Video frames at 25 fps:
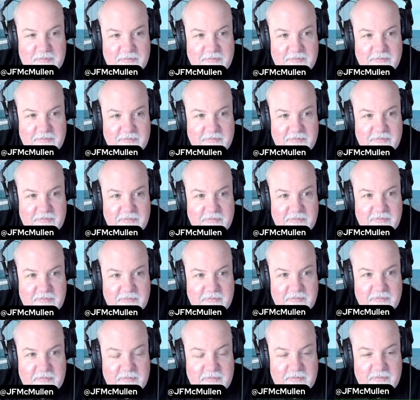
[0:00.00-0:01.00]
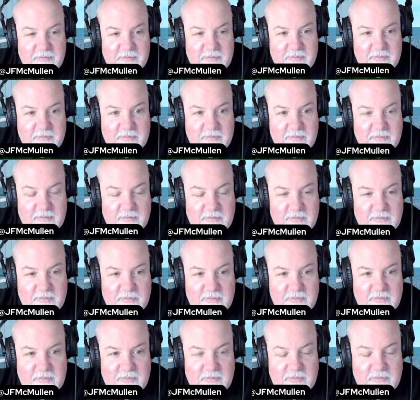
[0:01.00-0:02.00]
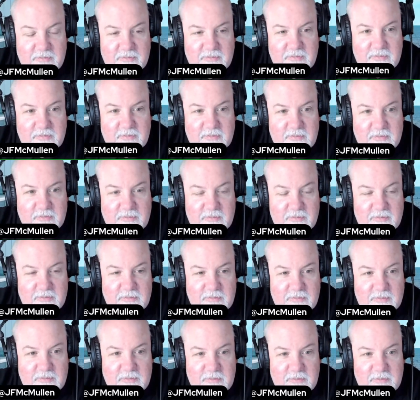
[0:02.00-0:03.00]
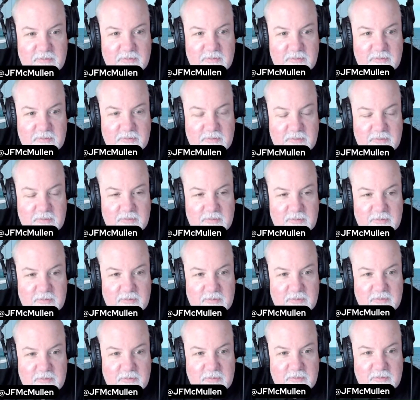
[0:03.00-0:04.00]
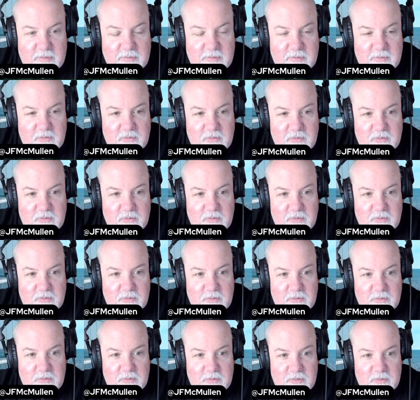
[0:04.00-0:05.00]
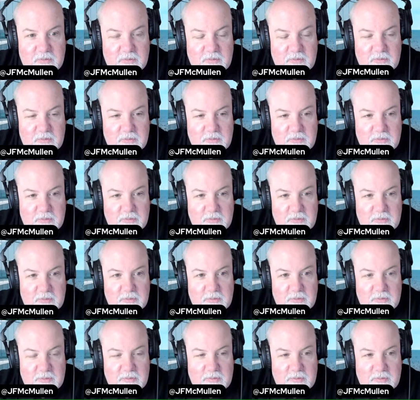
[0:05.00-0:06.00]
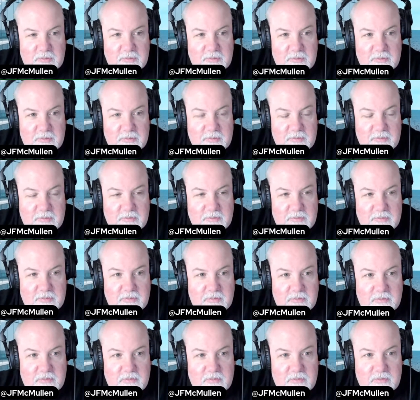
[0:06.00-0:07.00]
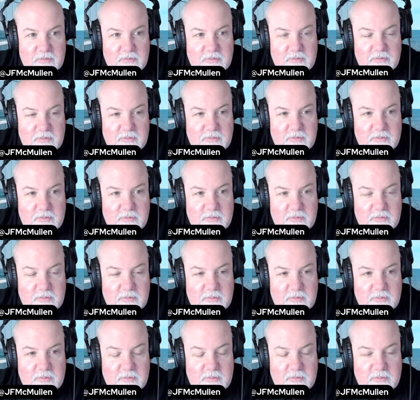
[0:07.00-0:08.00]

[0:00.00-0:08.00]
[no speech]